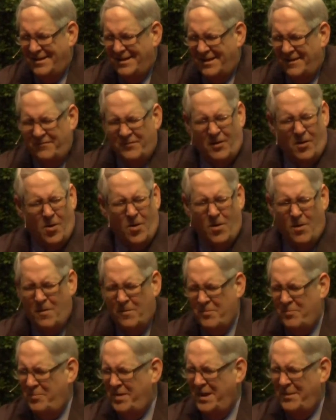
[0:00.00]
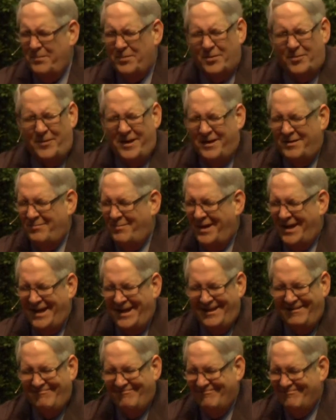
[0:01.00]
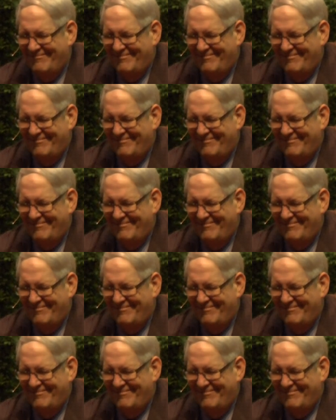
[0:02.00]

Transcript: of all the people around me.